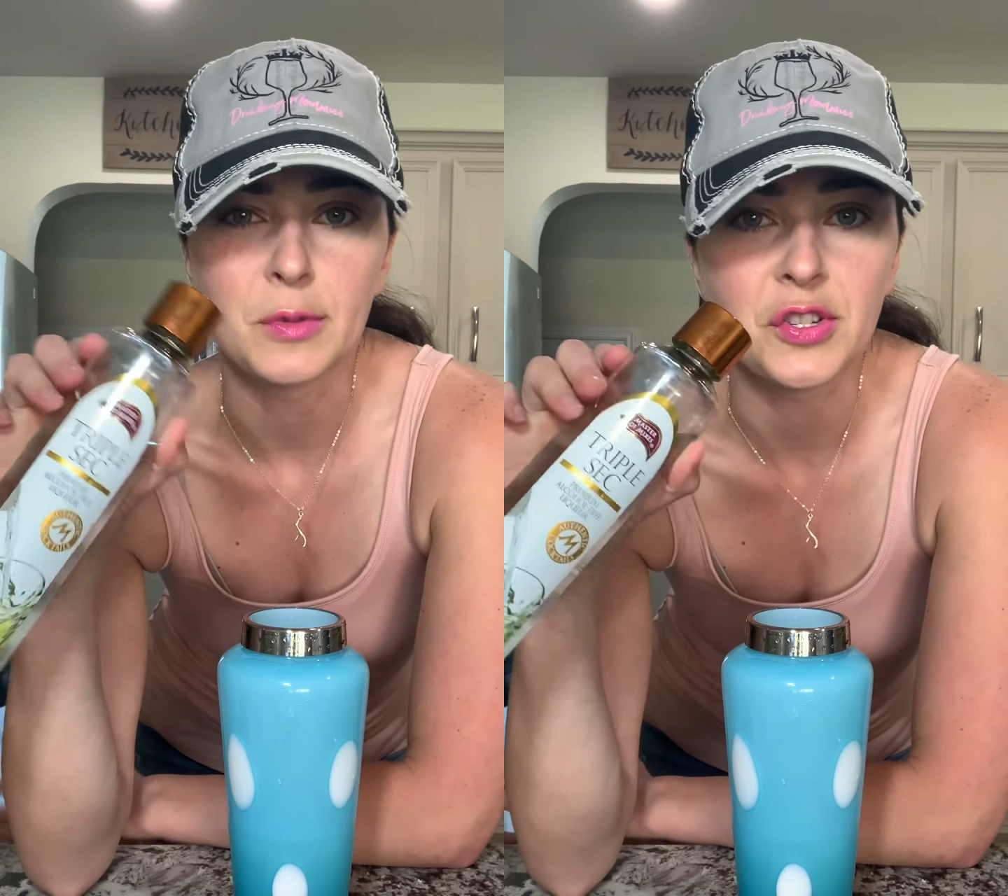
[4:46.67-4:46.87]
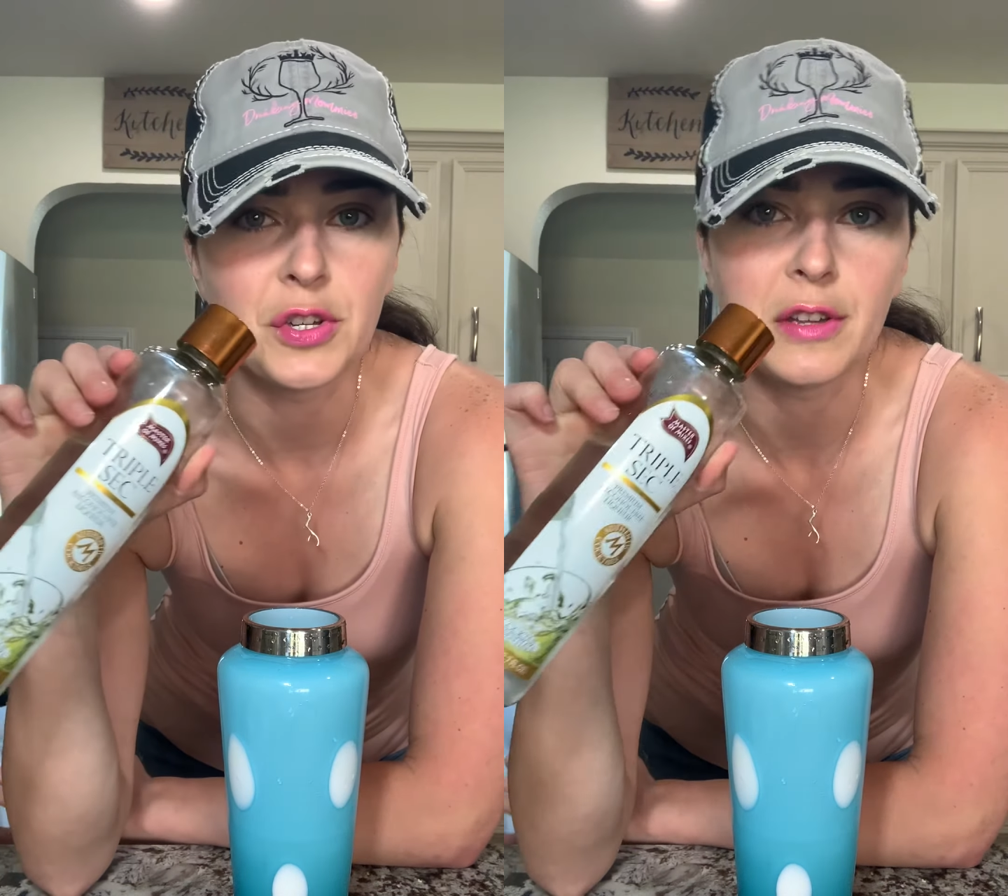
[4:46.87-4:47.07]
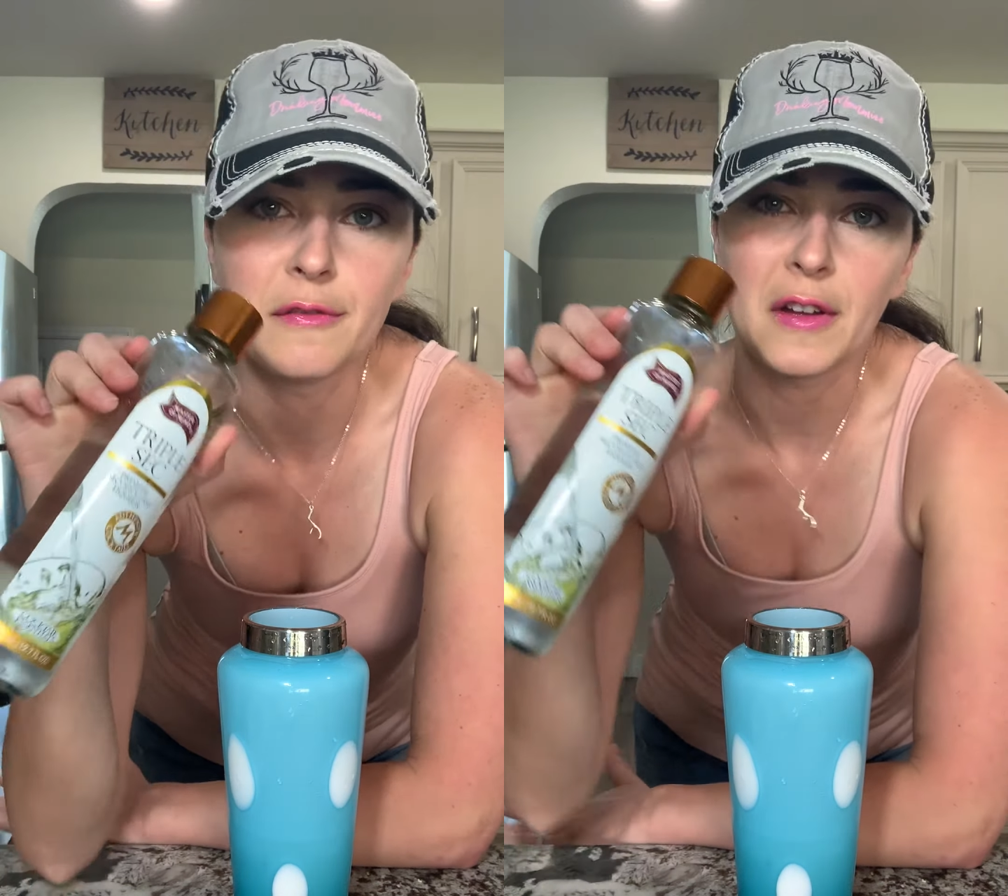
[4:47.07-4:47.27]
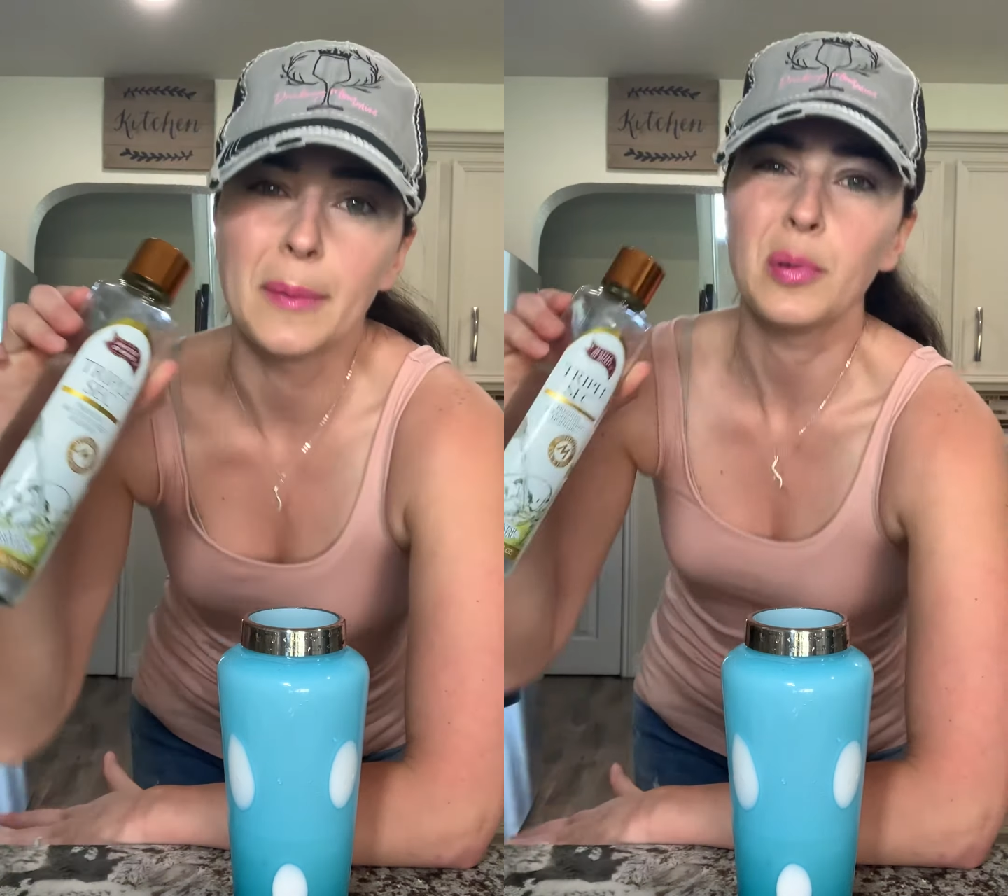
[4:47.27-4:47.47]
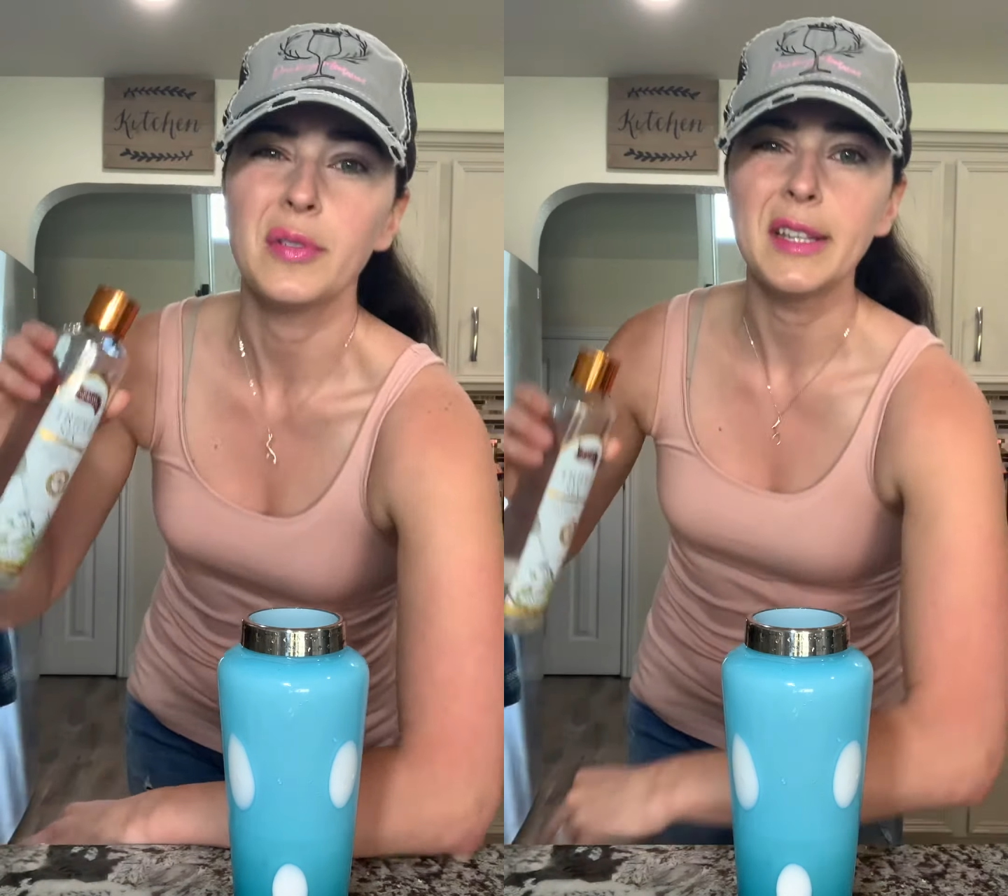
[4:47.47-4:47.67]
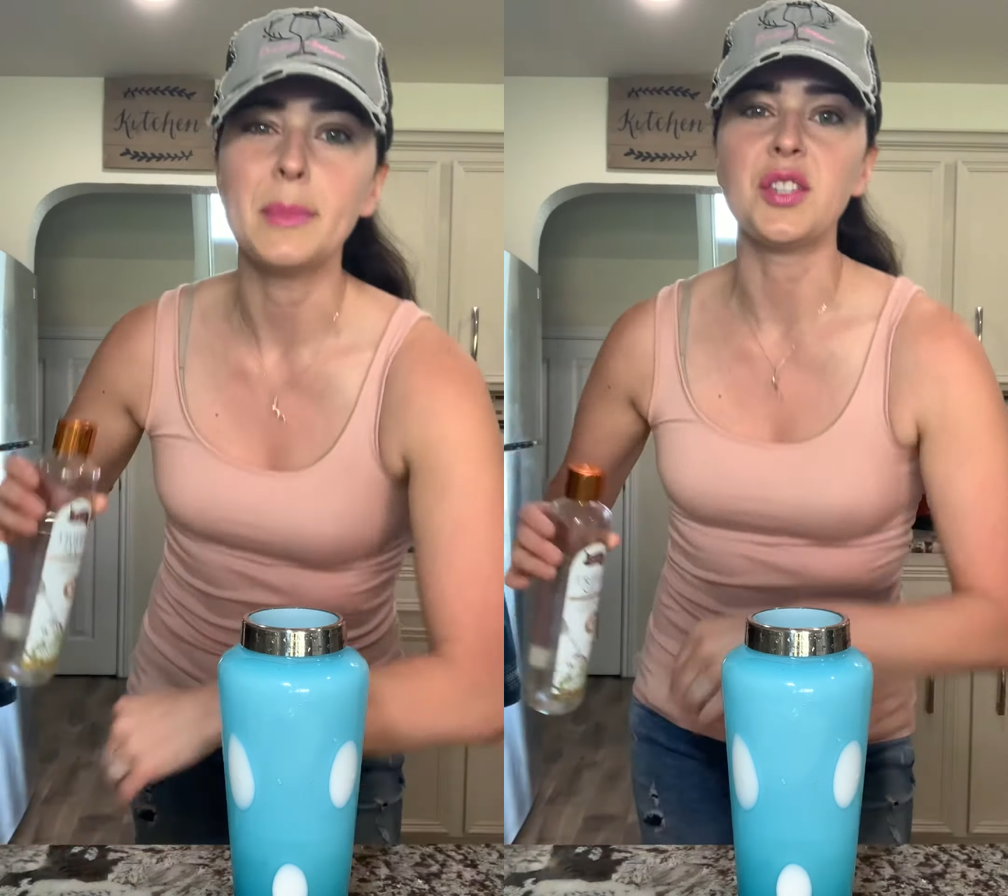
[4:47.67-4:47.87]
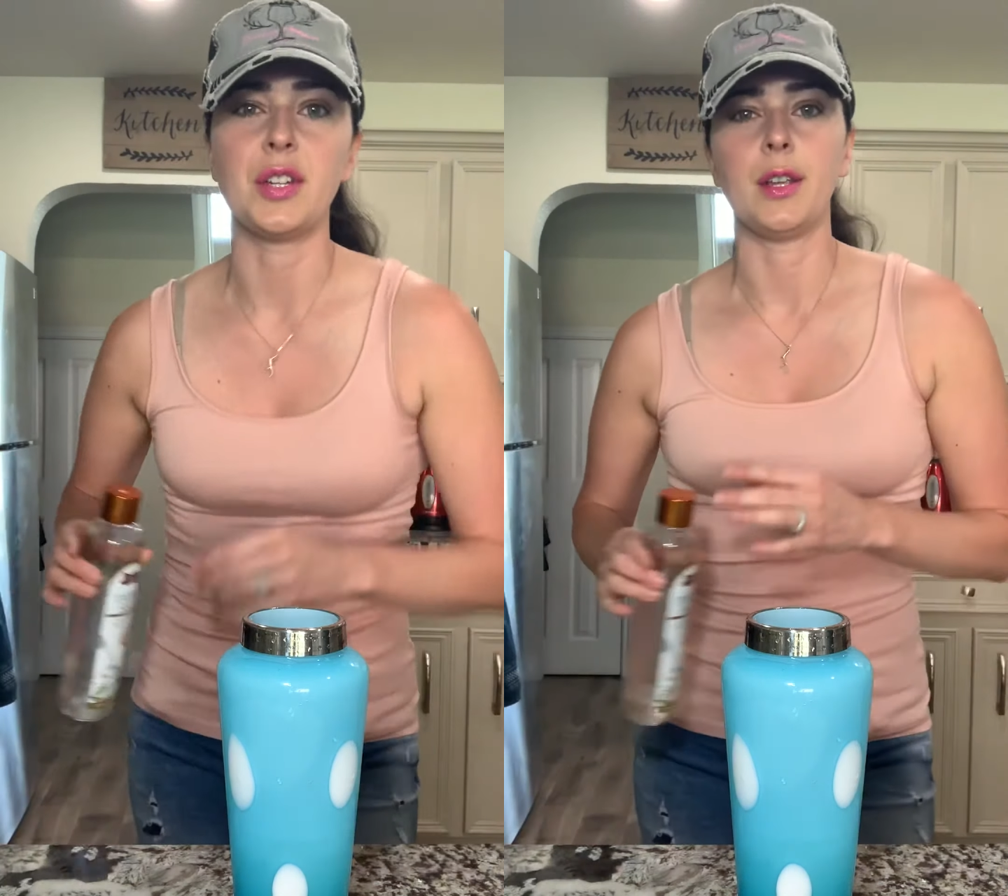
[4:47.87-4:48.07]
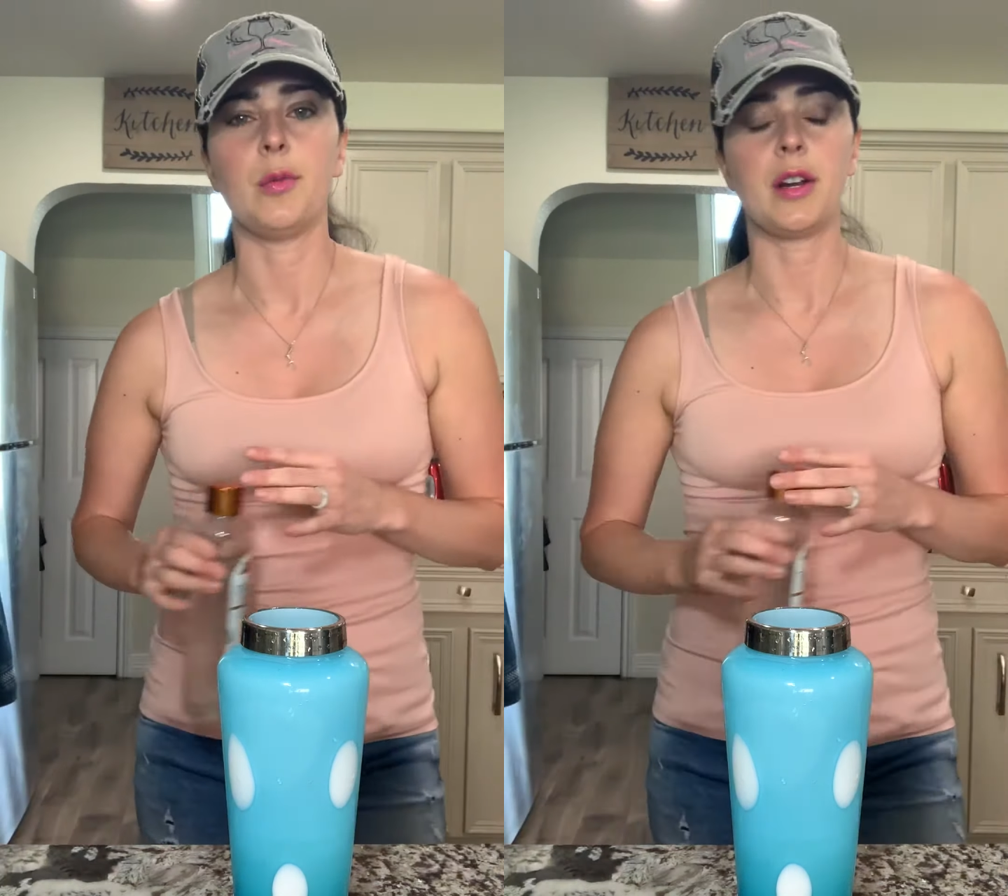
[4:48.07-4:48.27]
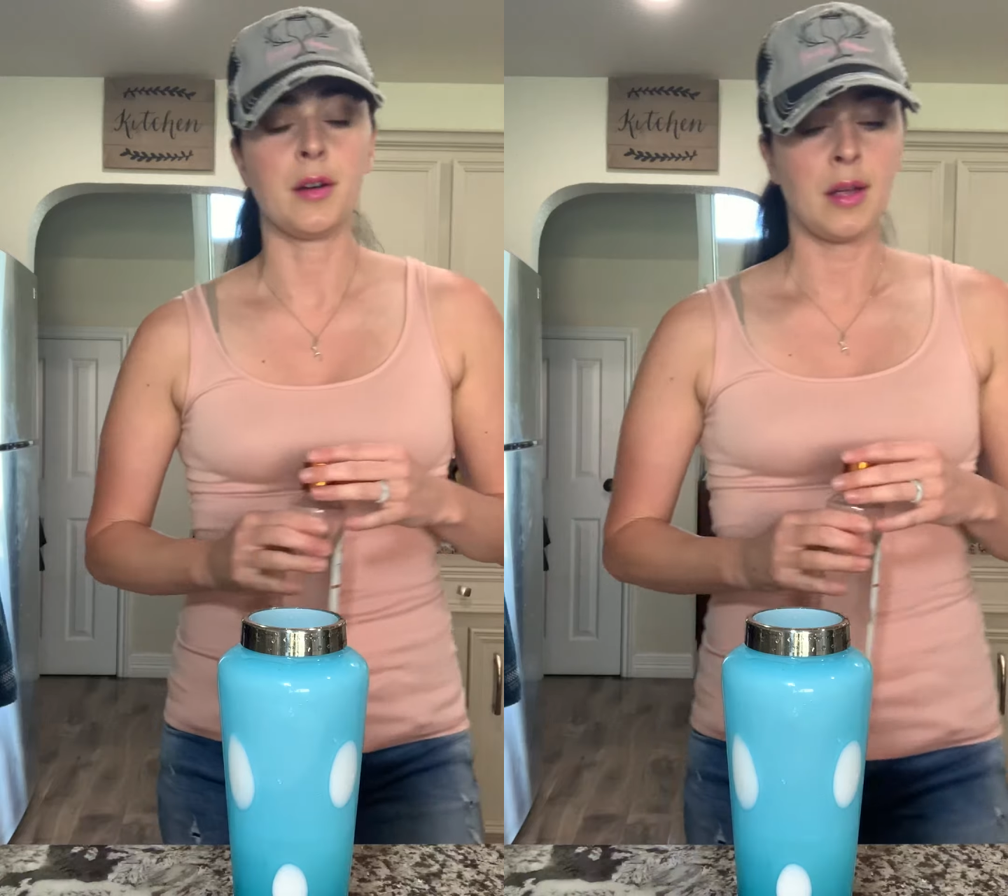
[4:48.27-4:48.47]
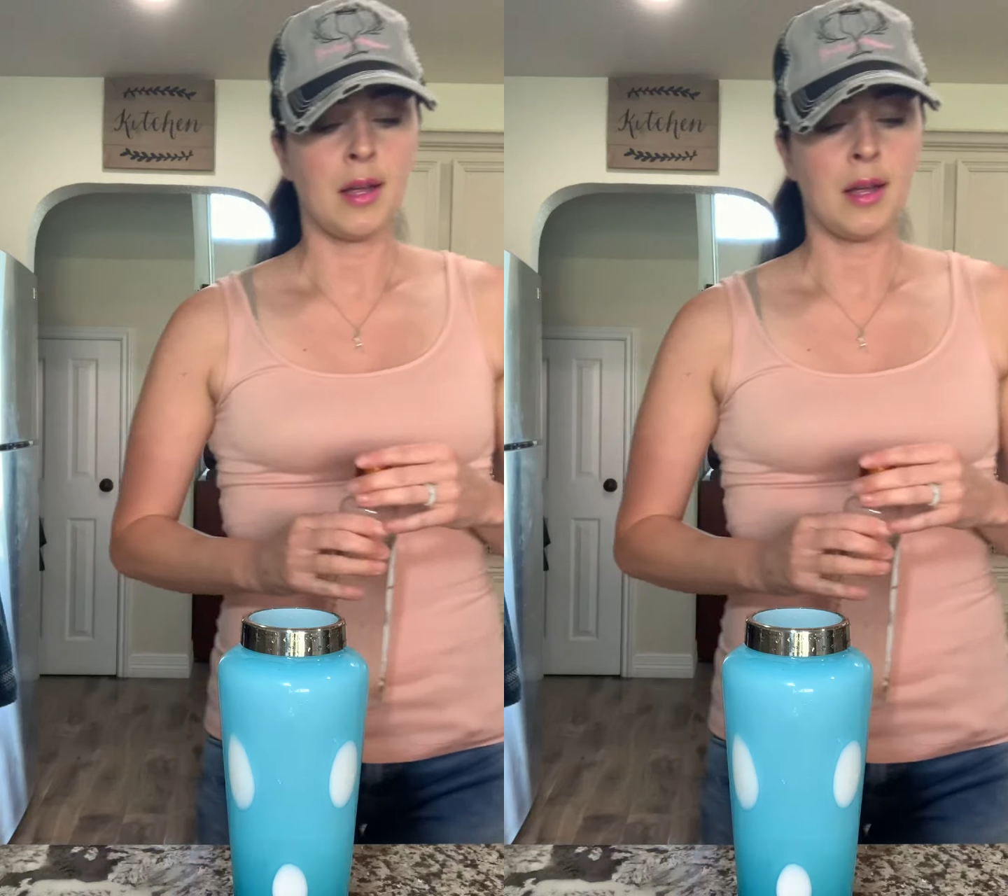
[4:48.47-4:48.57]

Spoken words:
which you can find pretty much anywhere.